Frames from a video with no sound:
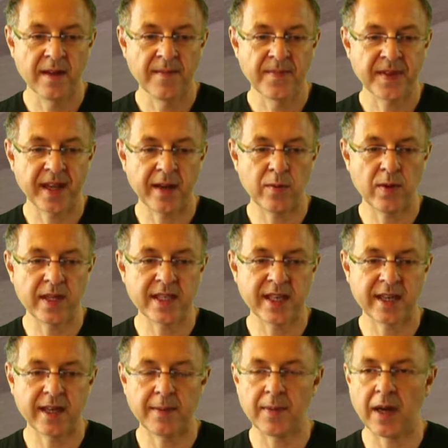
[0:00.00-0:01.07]
Then we set
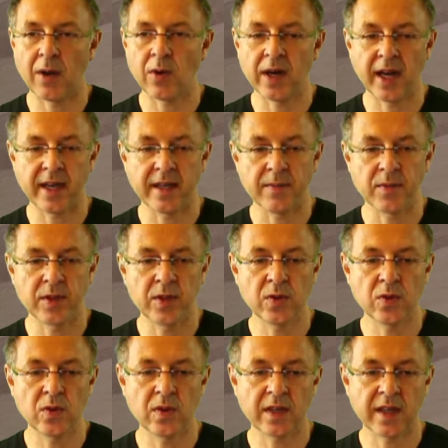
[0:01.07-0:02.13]
up our
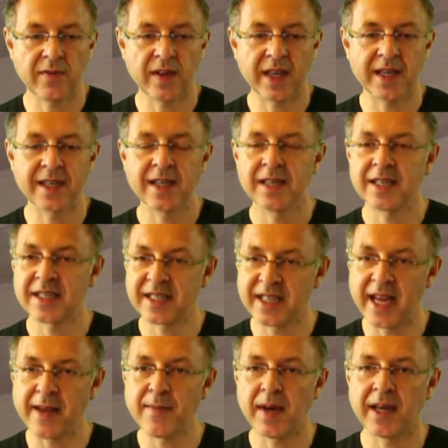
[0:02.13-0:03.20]
IMU, giving it the
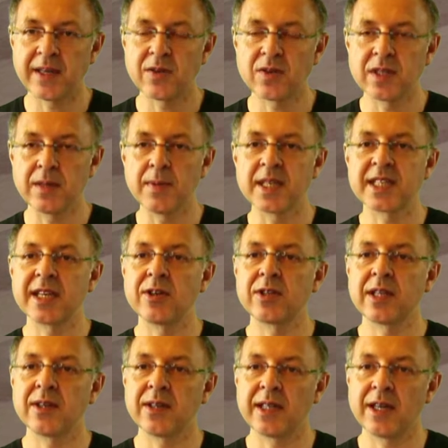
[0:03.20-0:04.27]
same I2C bus. They're
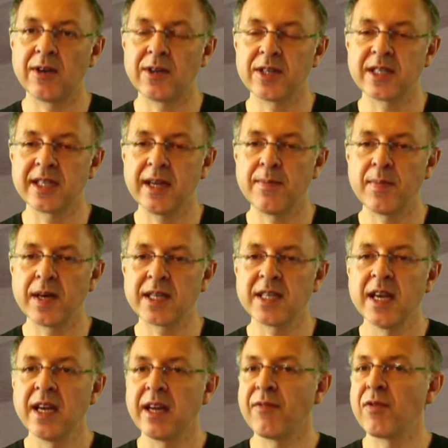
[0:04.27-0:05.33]
on, they're on the same bus.
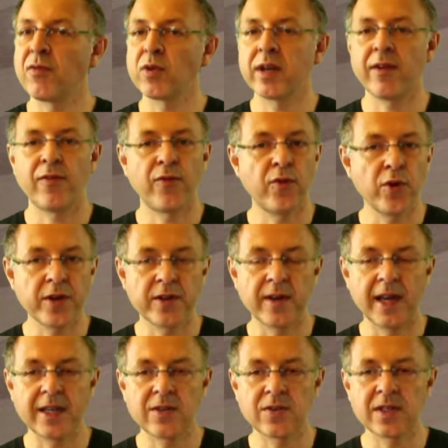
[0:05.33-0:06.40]
If you would have further
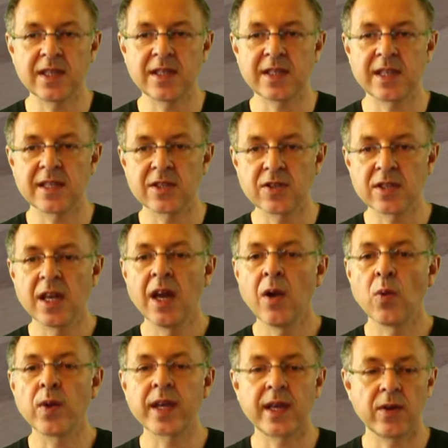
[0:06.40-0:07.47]
I2C sensors,
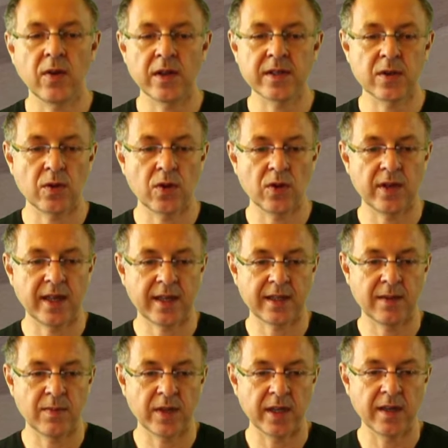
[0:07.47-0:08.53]
we can also connect
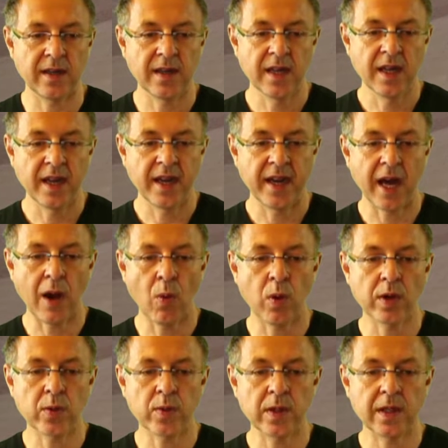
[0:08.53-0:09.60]
them there. Now what
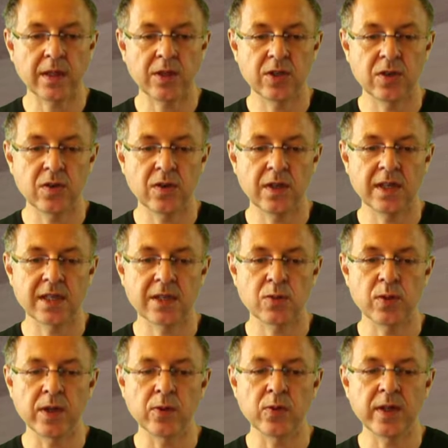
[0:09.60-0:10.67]
we do is
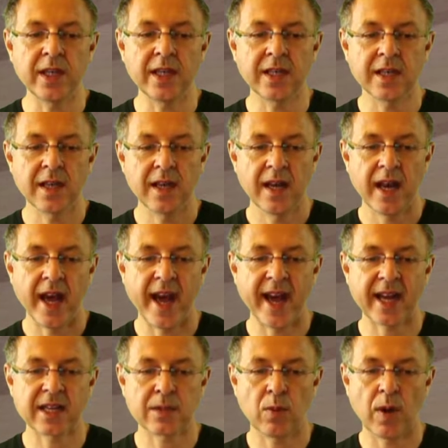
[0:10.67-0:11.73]
we read
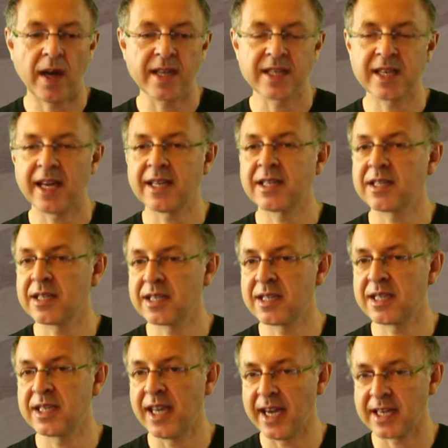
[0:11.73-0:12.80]
x, y, z. This is
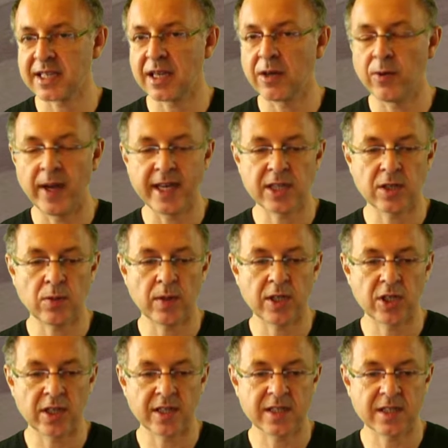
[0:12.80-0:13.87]
the acceleration we
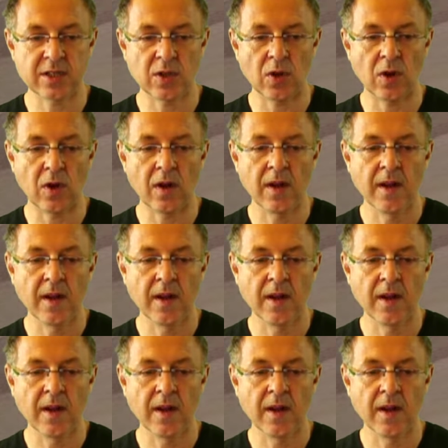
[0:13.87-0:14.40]
just saw.